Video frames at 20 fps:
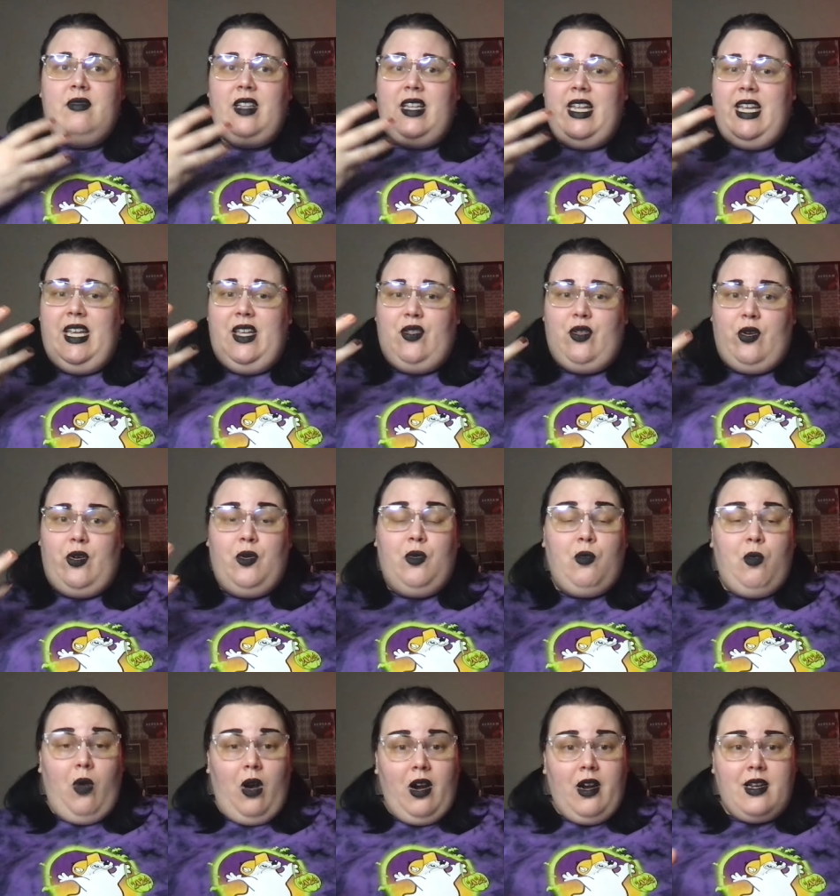either
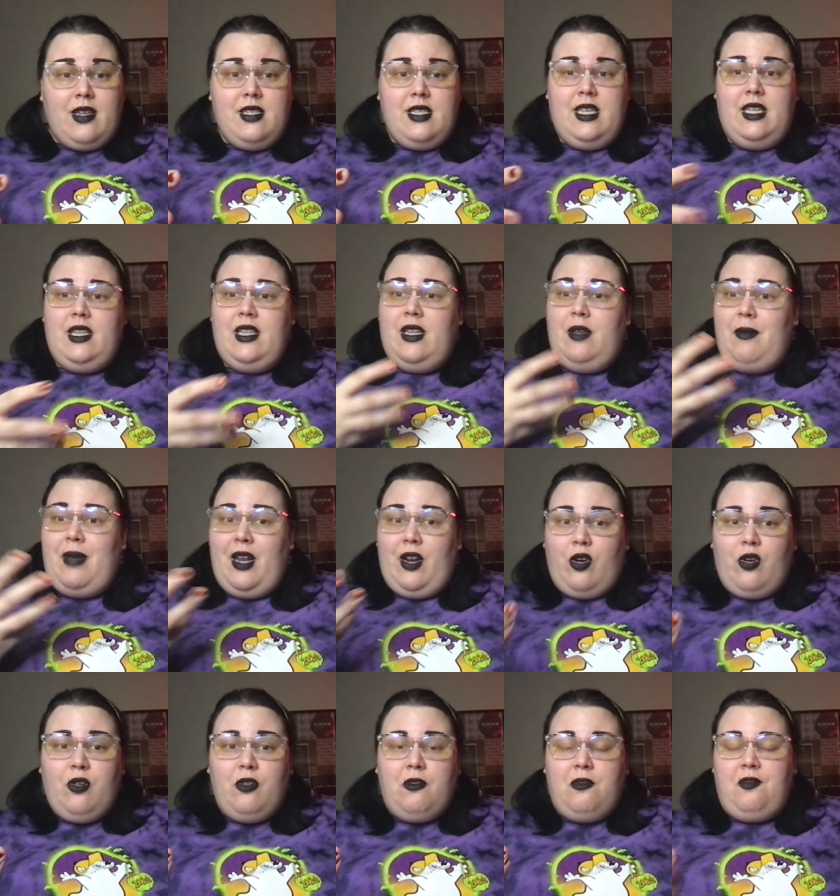works in the
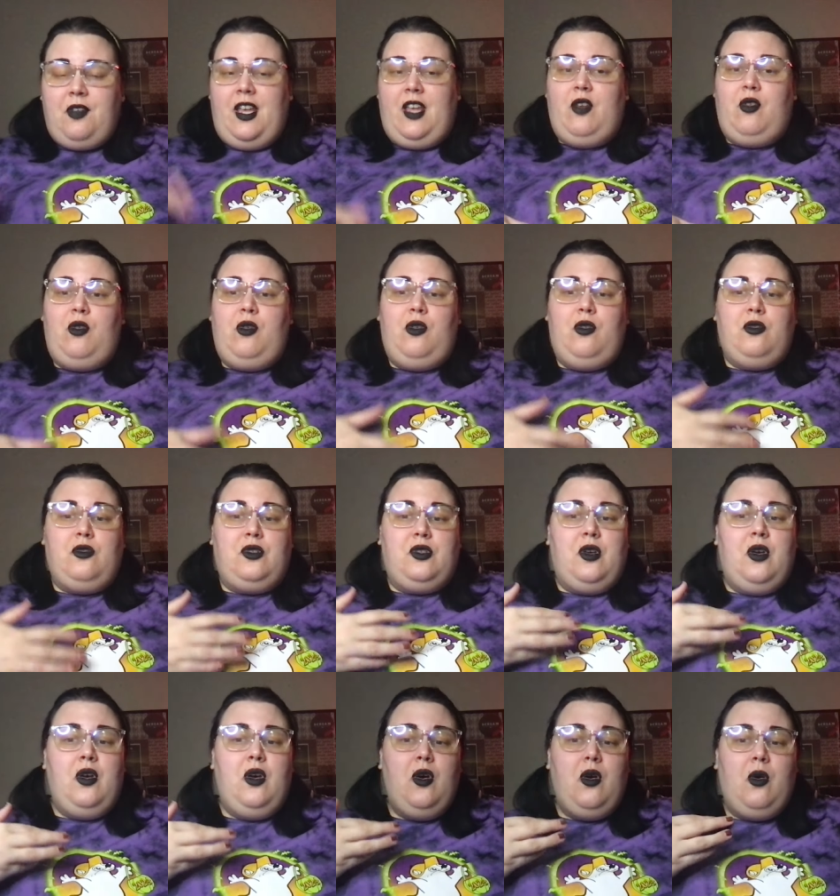medical field
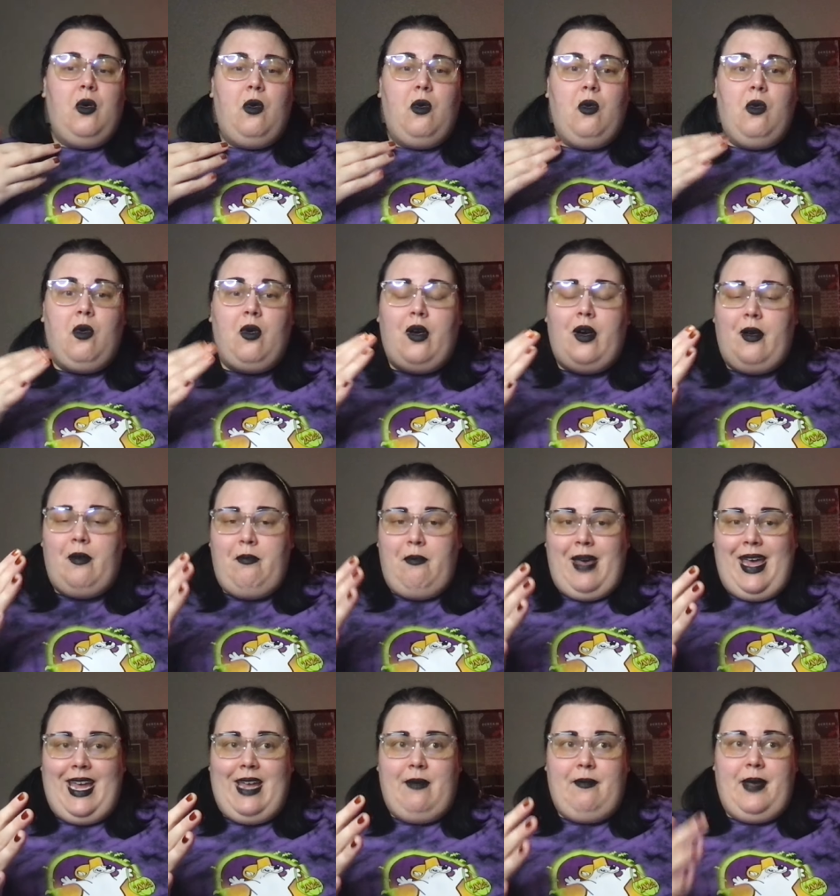or
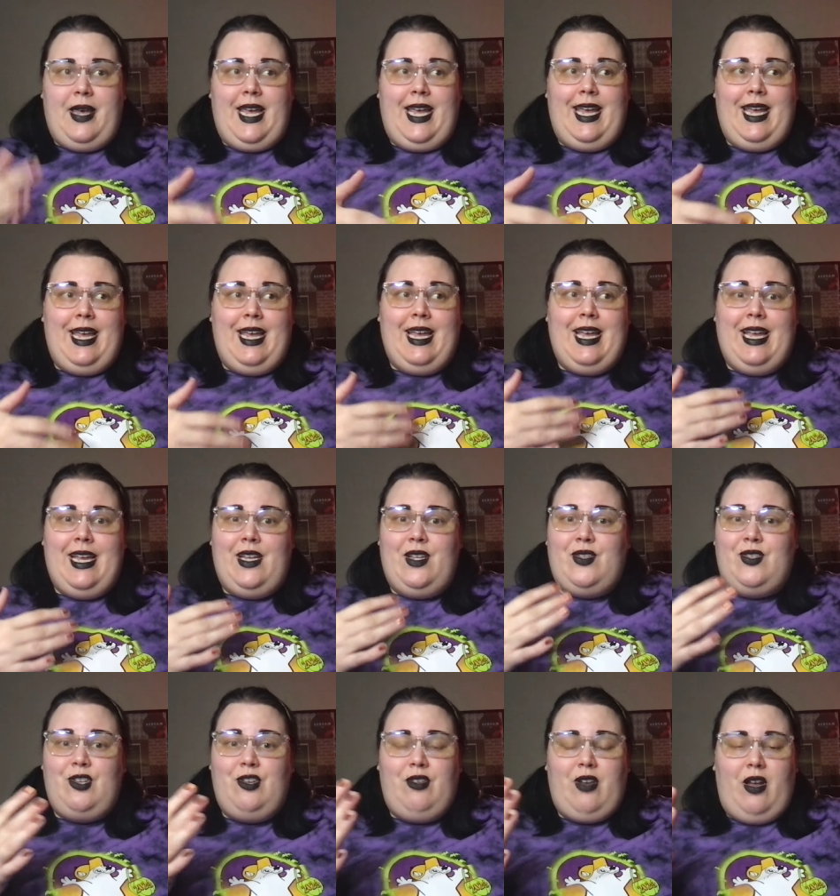maybe
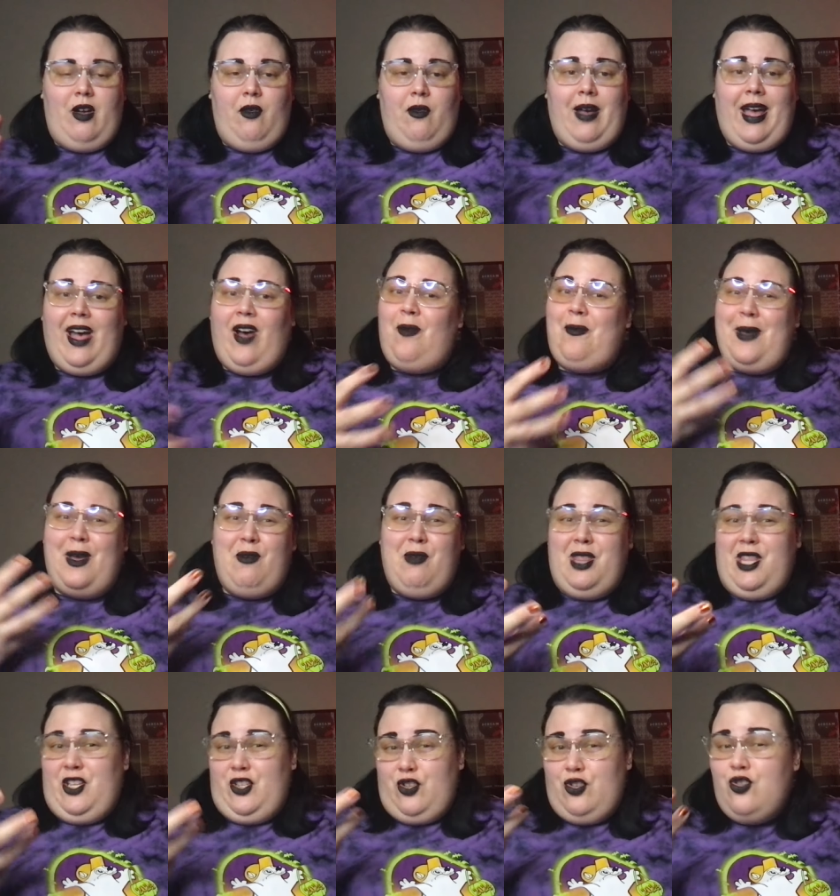is, you know, helping
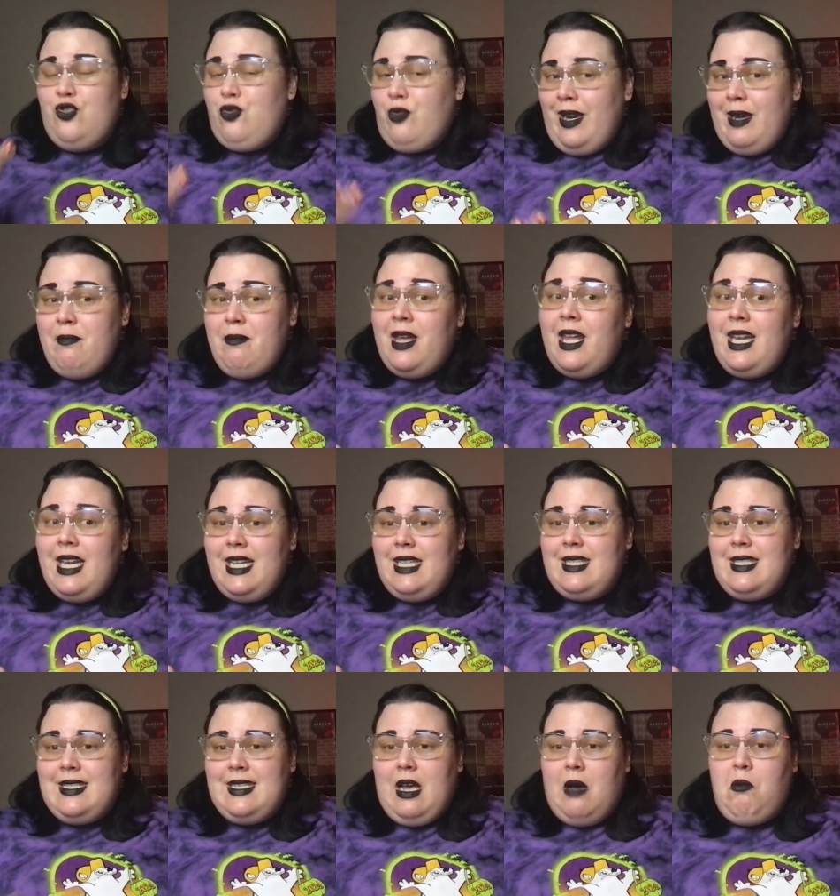with his treatment
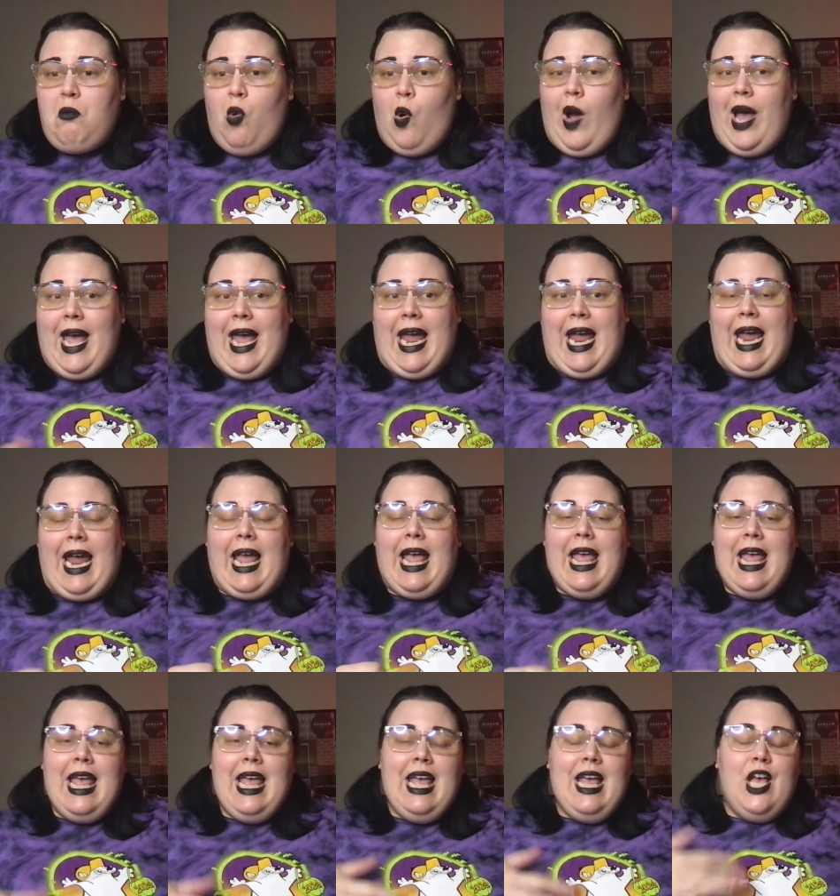in some way.
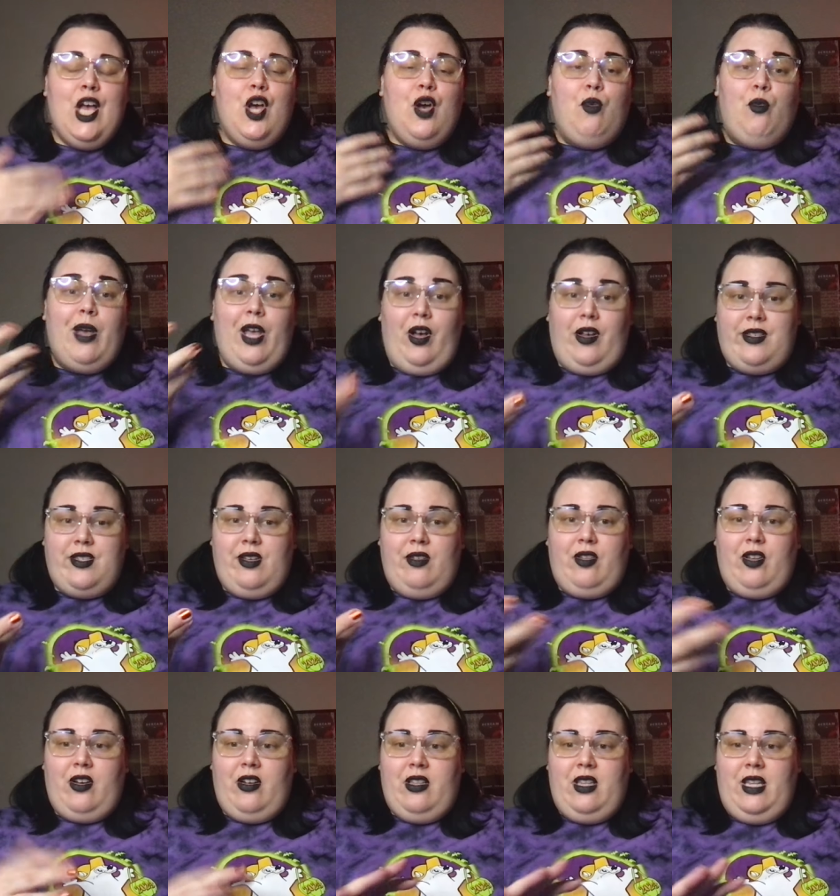We also
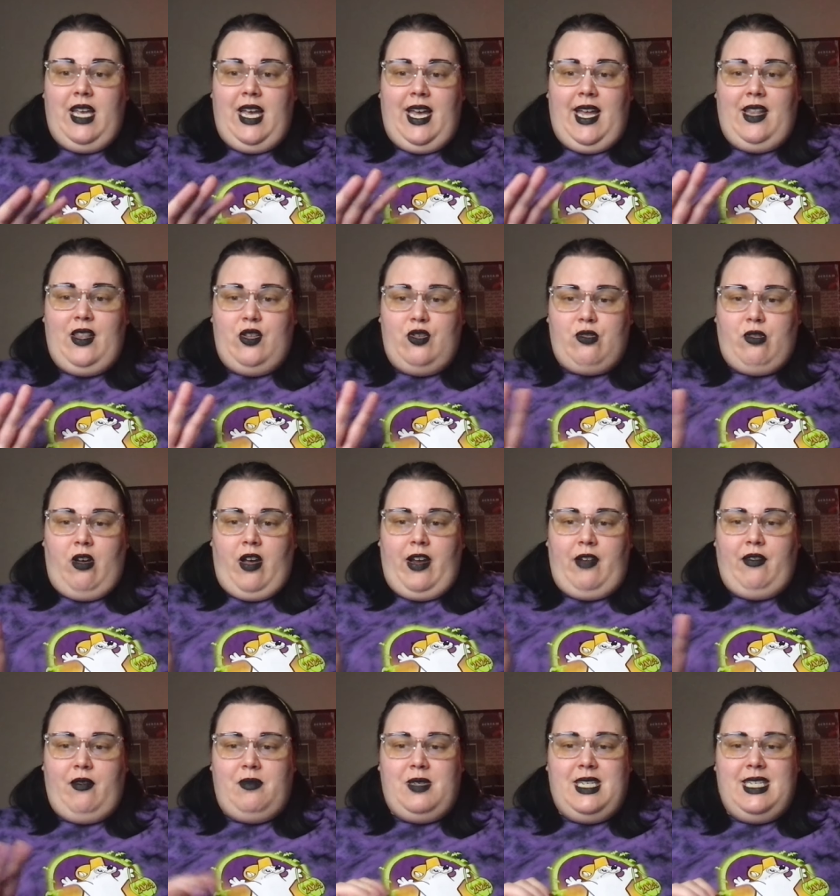learned that the drawing
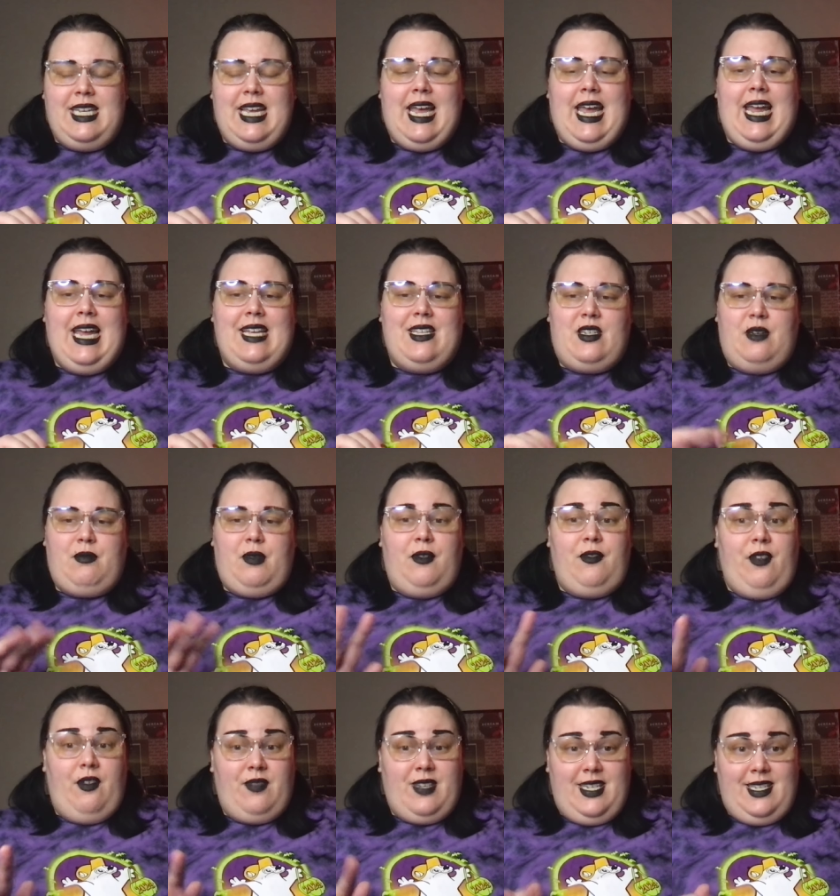from today is number
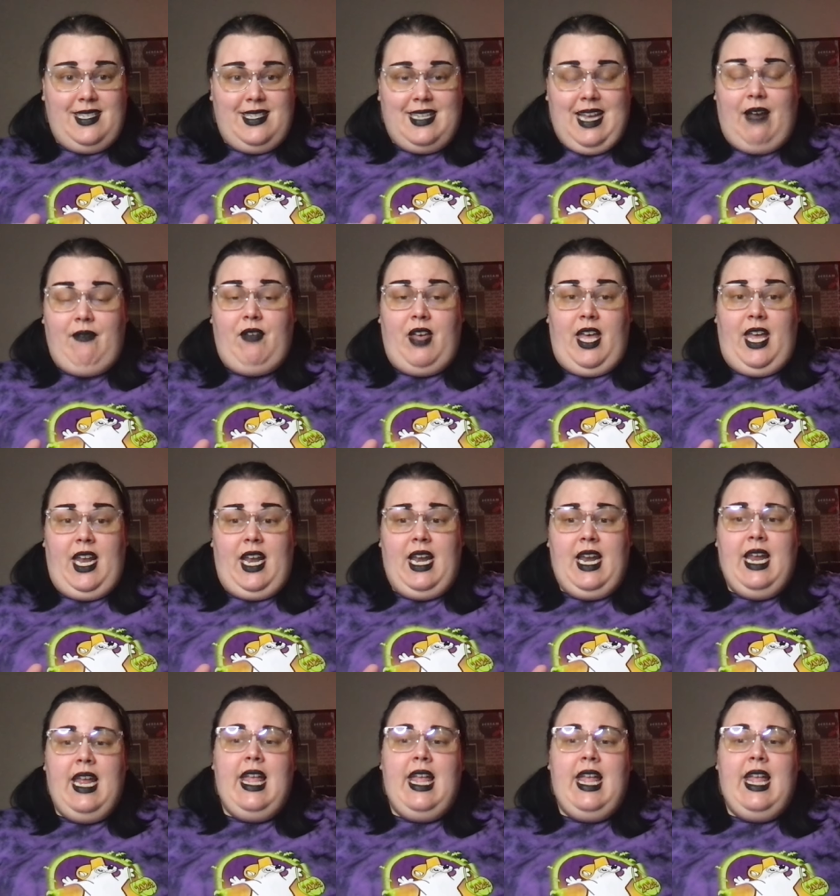57.